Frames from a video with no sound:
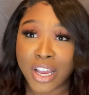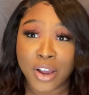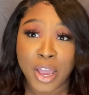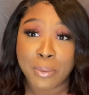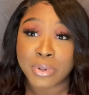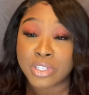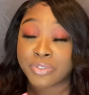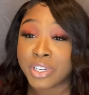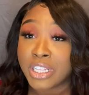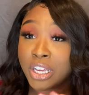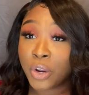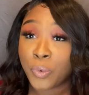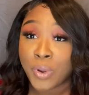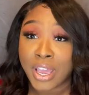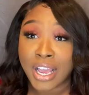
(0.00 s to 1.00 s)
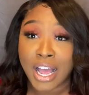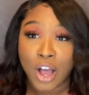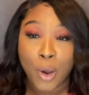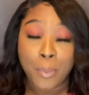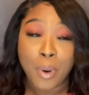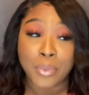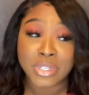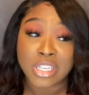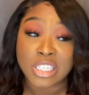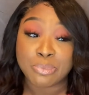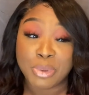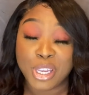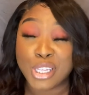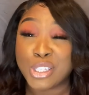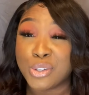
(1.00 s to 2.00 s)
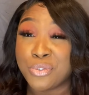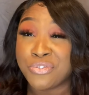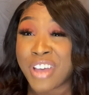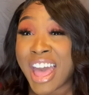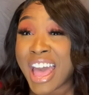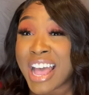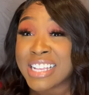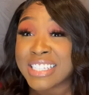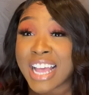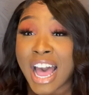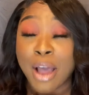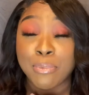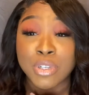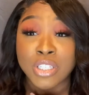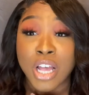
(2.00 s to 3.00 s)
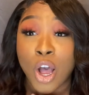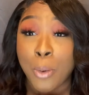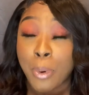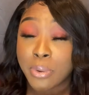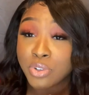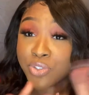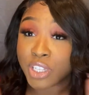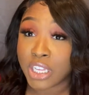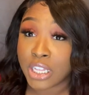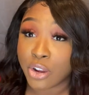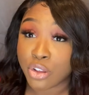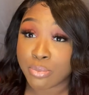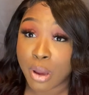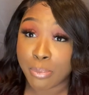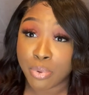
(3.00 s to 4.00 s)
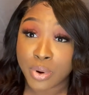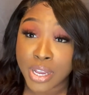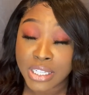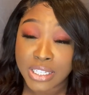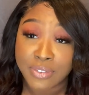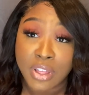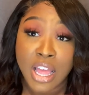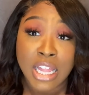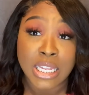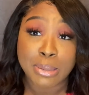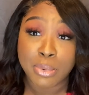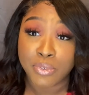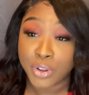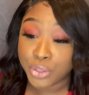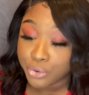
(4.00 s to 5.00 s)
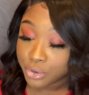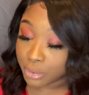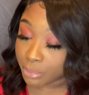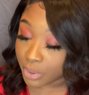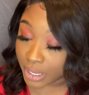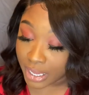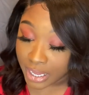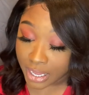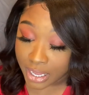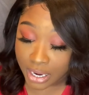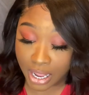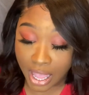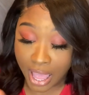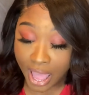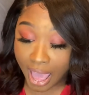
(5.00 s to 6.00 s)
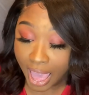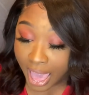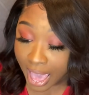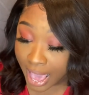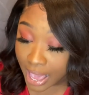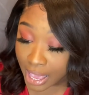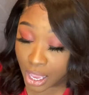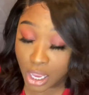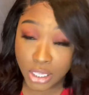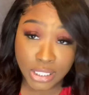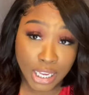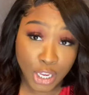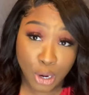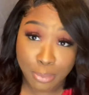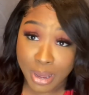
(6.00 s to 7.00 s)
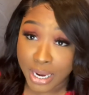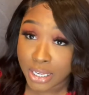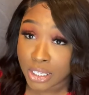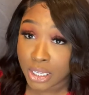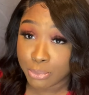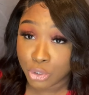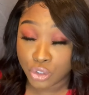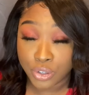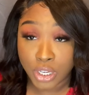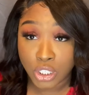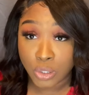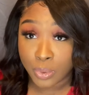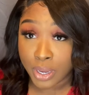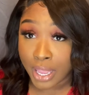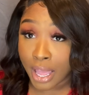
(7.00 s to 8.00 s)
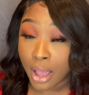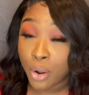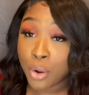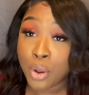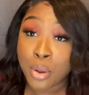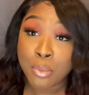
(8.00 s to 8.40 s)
It was really quick. I hope I wasn't speaking too fast. I hope I was really clear with my points. And let me run through them again. A, take your body chemistry into account.